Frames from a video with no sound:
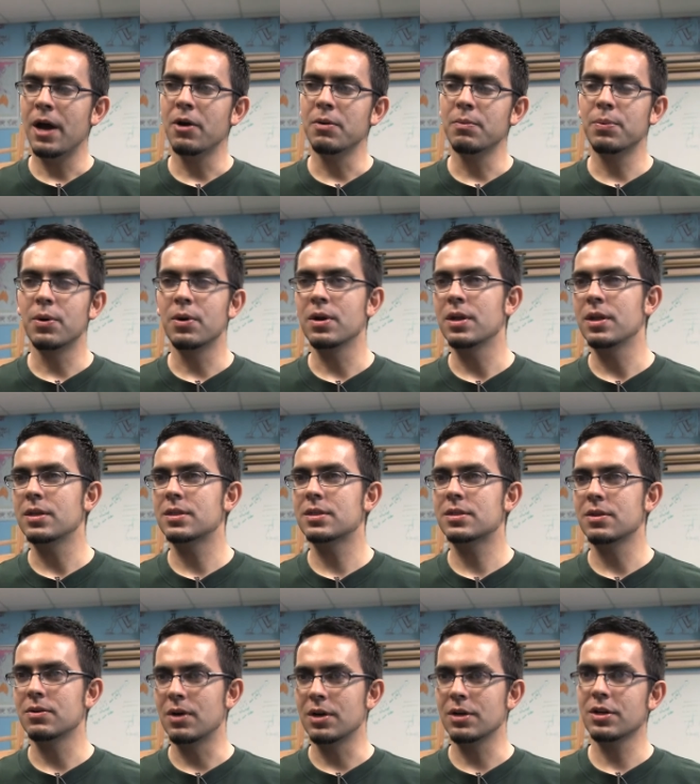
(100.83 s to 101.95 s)
important
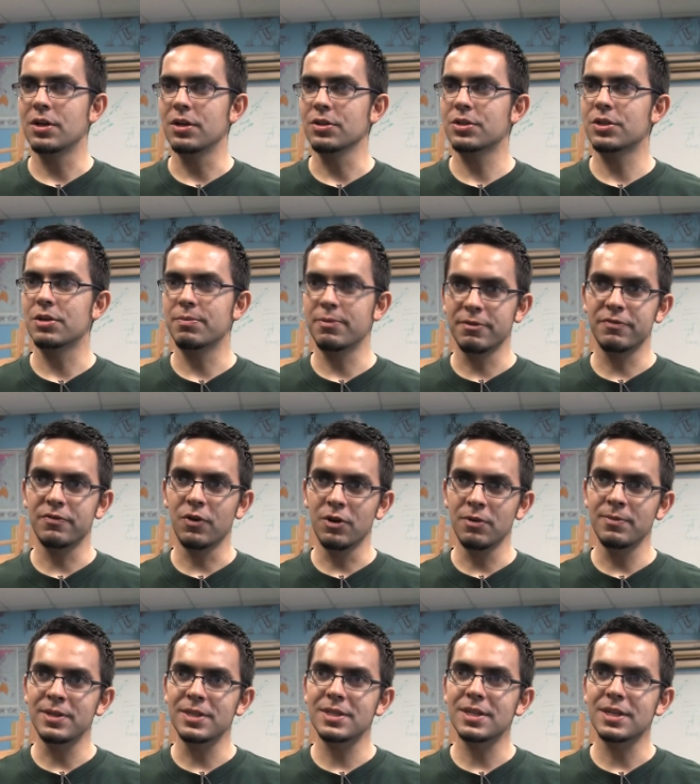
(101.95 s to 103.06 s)
to our culture
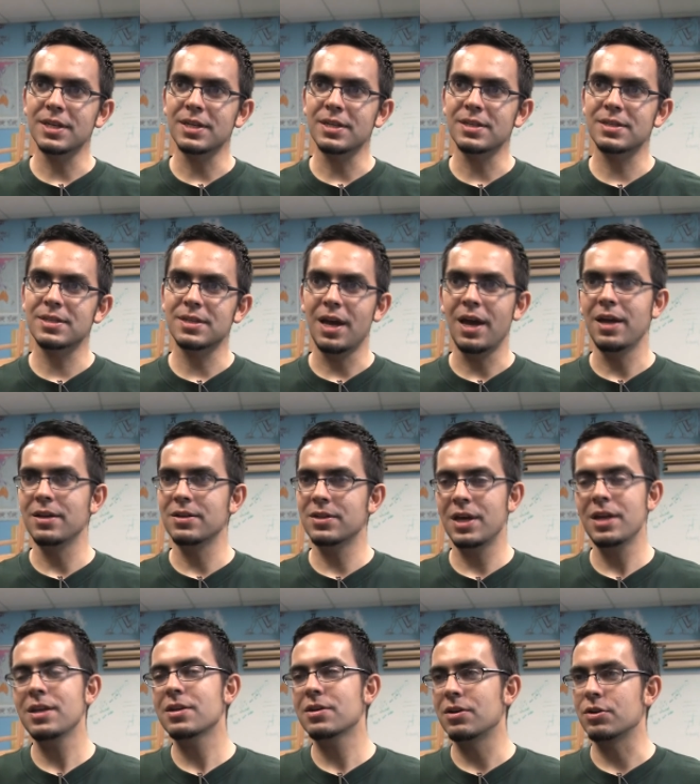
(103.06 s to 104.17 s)
performance is, and to
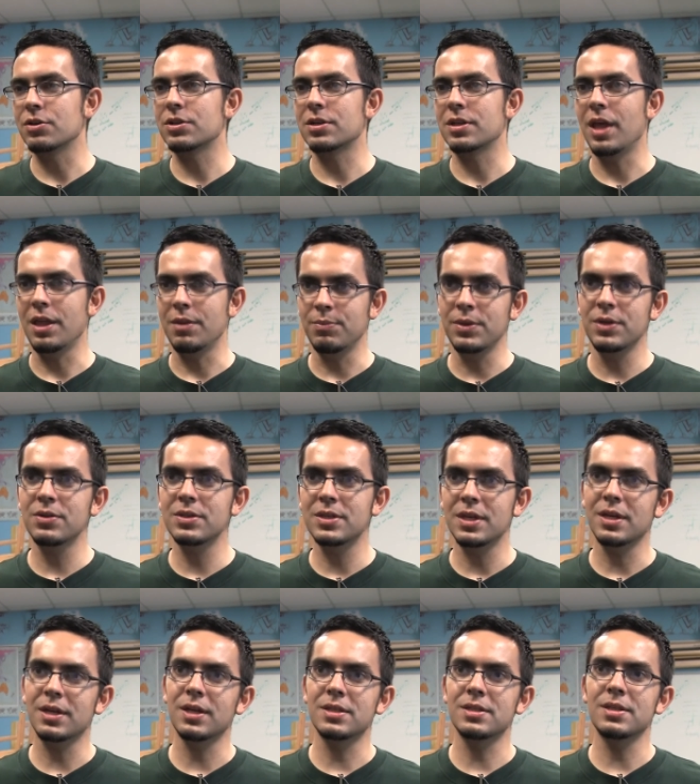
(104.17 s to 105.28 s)
any culture, that
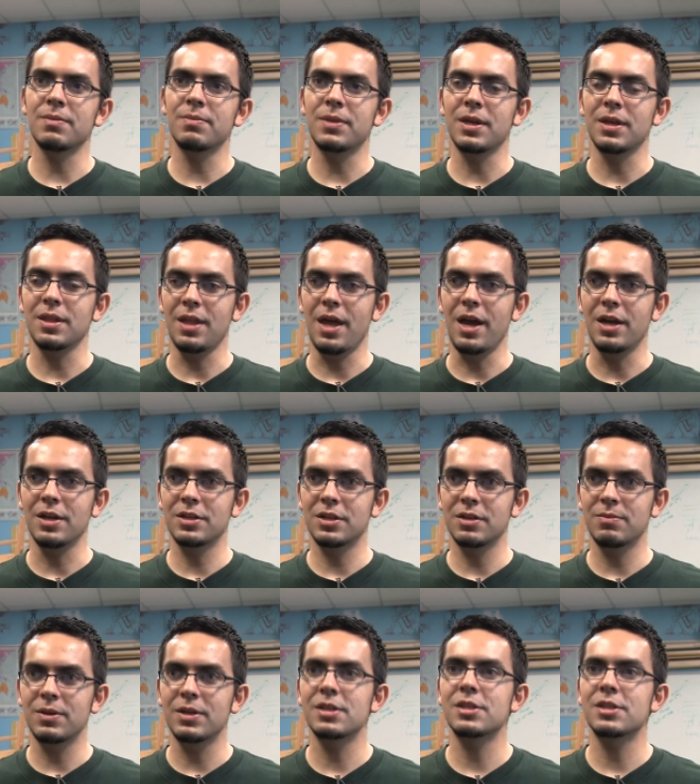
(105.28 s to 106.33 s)
music is something that should be